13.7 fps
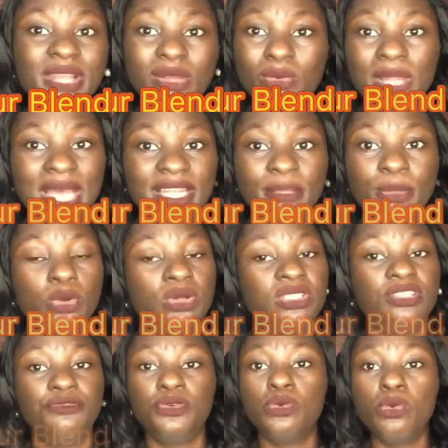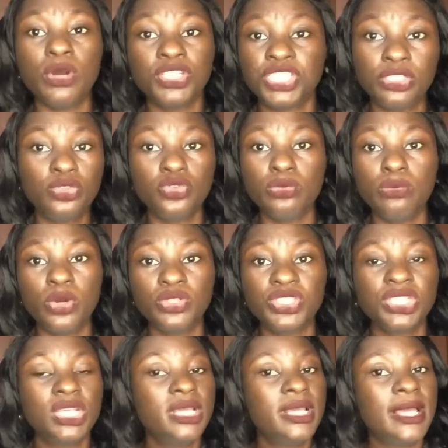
regularly, because if you wash it too much,